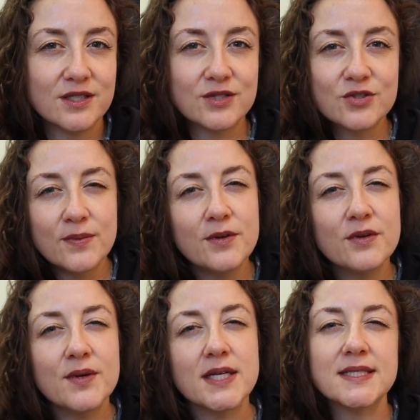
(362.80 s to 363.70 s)

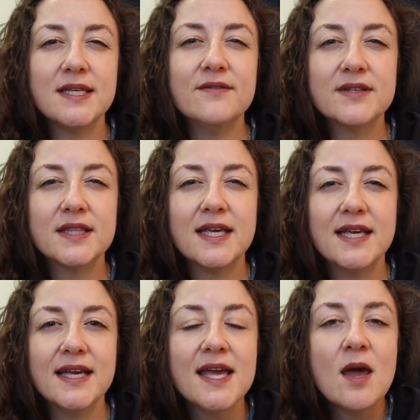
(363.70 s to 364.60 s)
distribute as
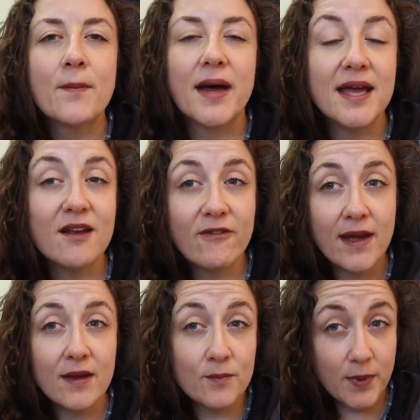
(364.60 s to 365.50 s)
evenly. But if
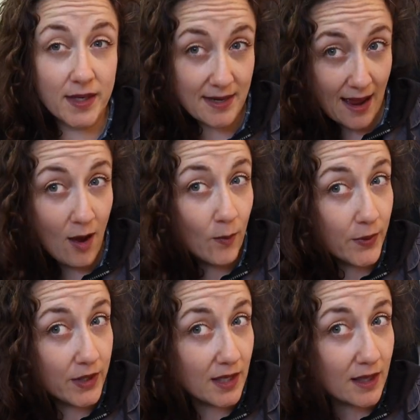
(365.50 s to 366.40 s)
I, but now
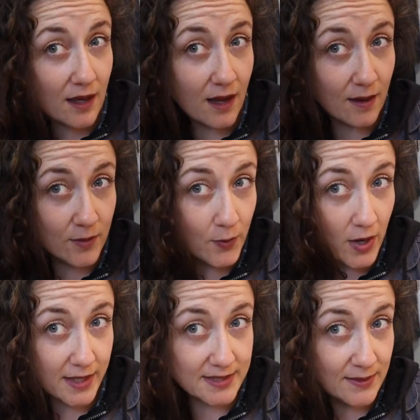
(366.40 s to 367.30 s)
putting uh, the
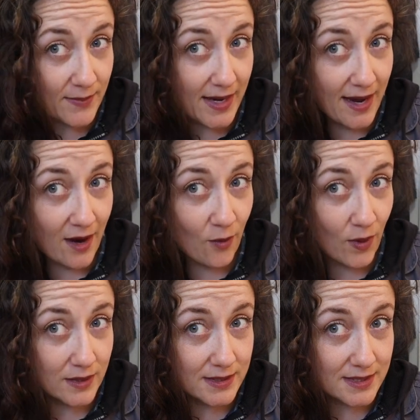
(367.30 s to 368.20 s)
product in my hair
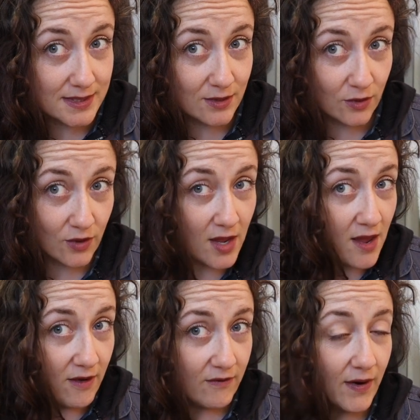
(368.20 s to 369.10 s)
while it's still
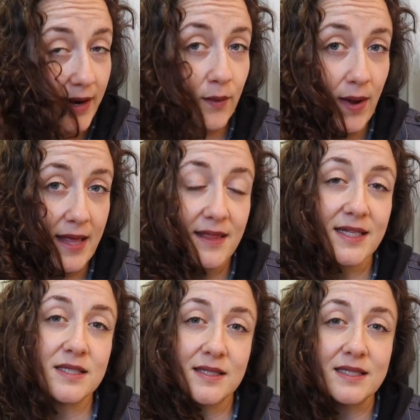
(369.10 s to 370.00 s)
very wet,
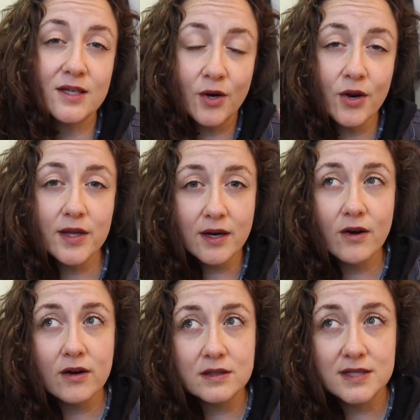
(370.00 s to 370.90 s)
that's that's a Curly
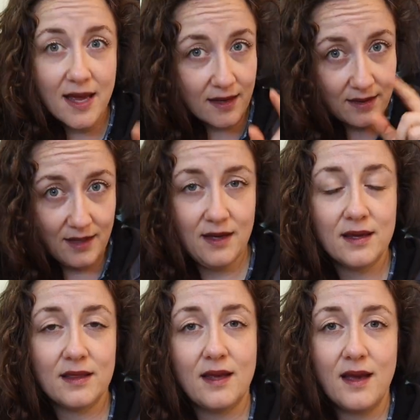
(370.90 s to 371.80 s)
Girl
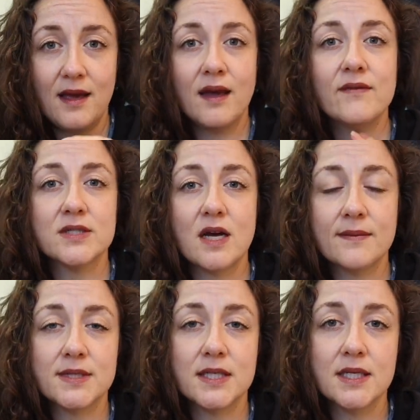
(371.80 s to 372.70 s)
technique that I have
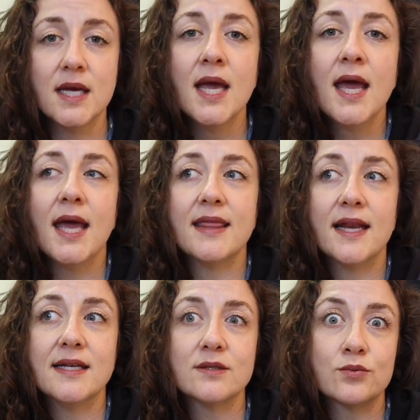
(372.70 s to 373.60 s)
adopted
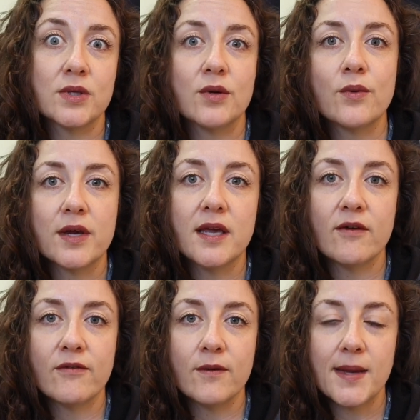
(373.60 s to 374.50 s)
that is really
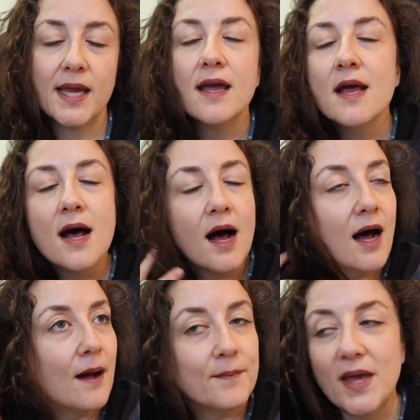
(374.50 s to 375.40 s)
working for me.
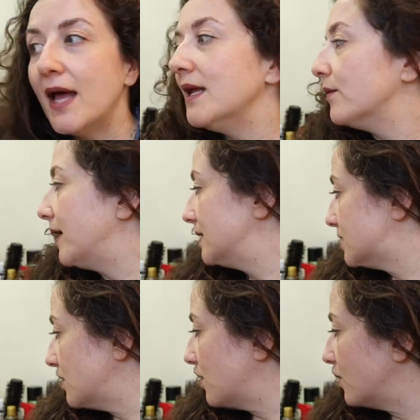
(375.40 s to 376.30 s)
Um, anyway,
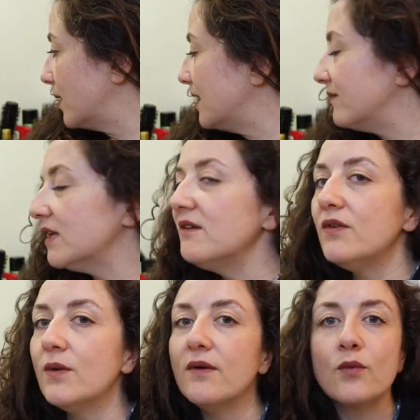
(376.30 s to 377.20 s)
so even
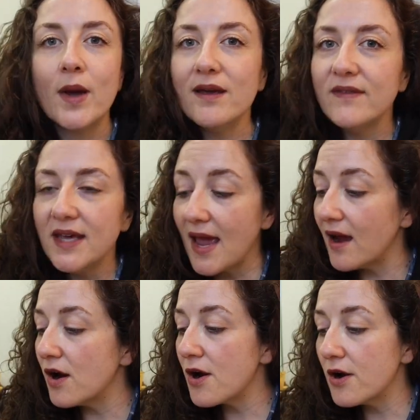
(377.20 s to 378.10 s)
if you have wavy
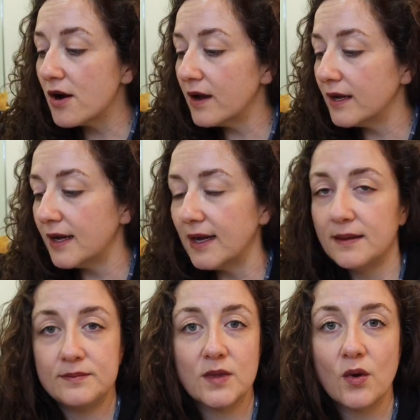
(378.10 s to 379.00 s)
hair,
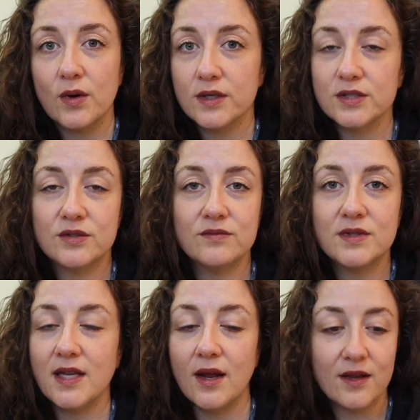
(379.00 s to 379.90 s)
um, or
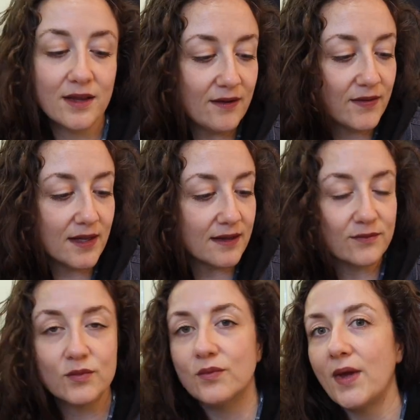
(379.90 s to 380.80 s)

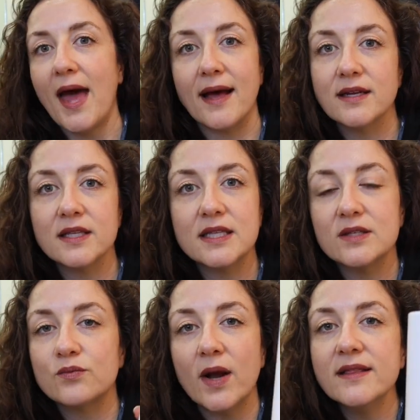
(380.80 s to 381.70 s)
even yeah,
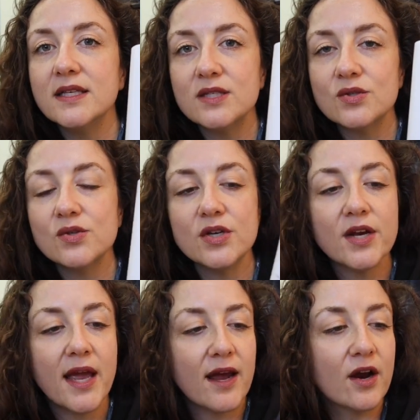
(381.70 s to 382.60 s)
run this through your
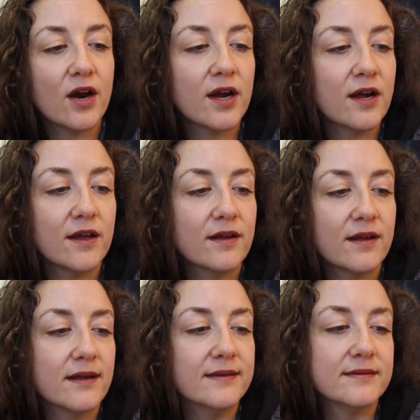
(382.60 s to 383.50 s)
hair.
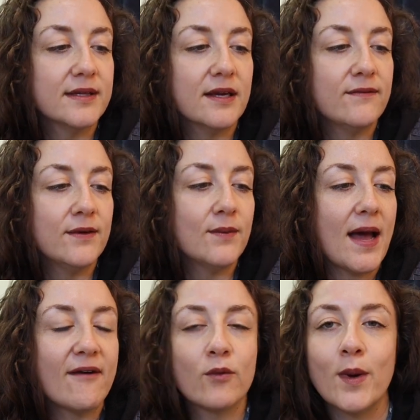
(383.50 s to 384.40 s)
In if you
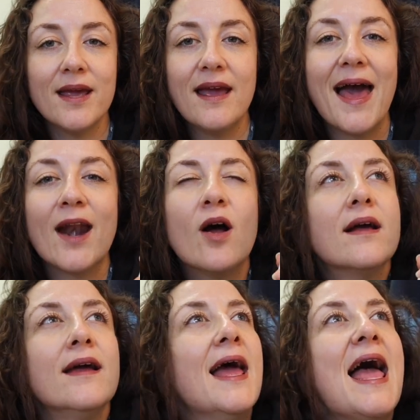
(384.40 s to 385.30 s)
have weight
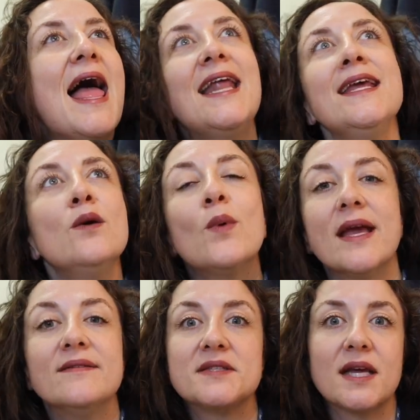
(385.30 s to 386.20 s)
at any
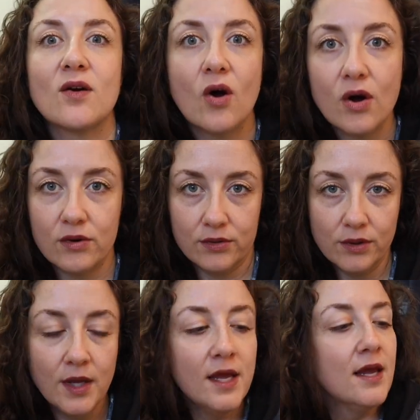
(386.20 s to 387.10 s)
waves at
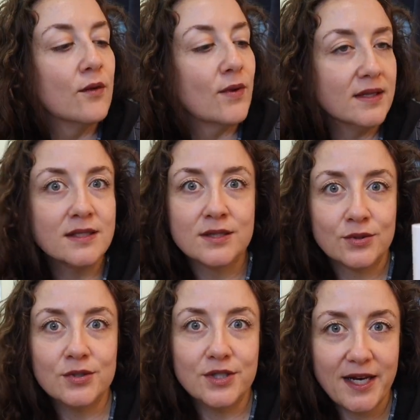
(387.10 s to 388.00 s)
all, run this
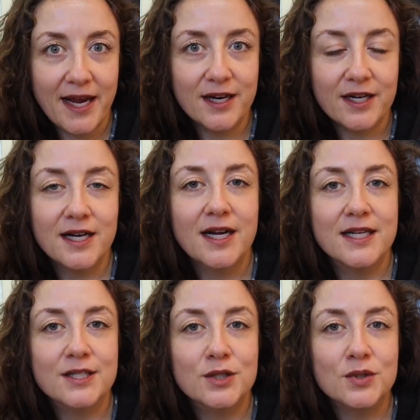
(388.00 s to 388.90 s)
through your hair,
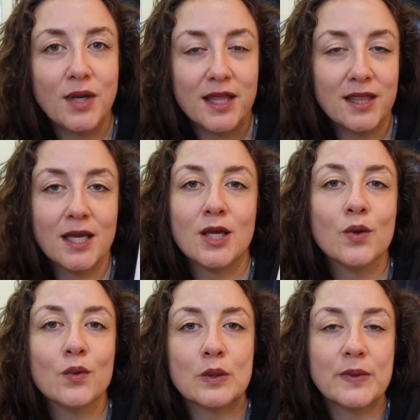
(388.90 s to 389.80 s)
and you, I think
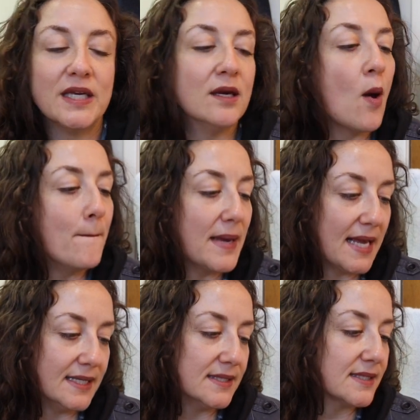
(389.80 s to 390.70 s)
you will be
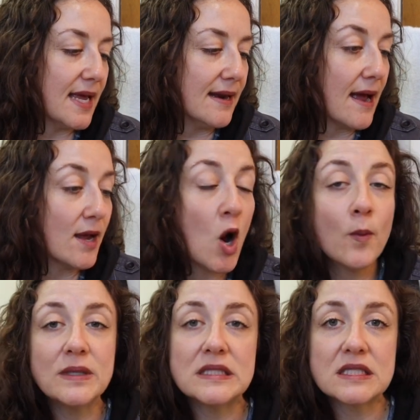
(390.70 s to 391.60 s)
amazed. And I
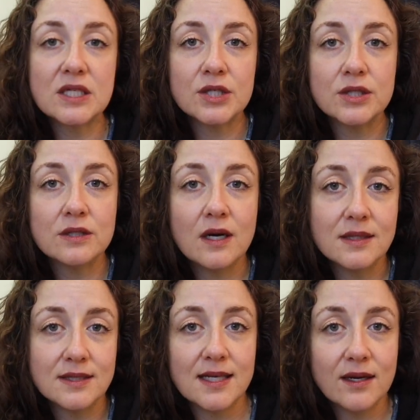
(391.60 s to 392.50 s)
hope it's still
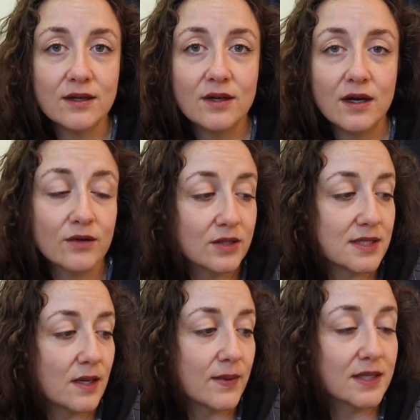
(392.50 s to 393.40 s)
on sale on
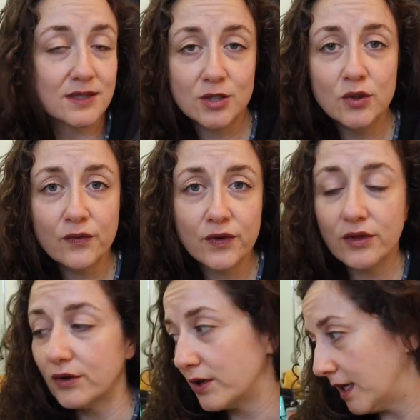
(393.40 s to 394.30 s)
Ulta, because two for
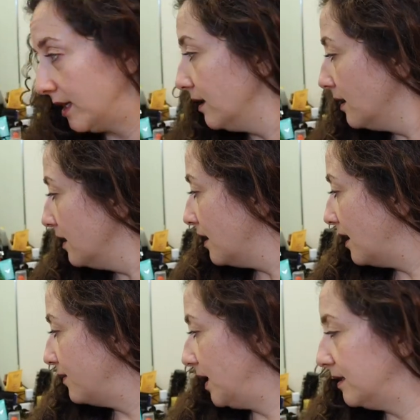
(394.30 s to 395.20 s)
thirty,
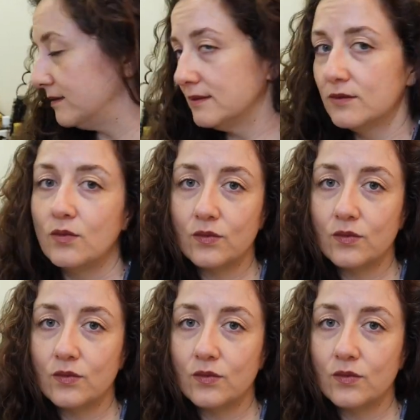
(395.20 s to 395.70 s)
I mean,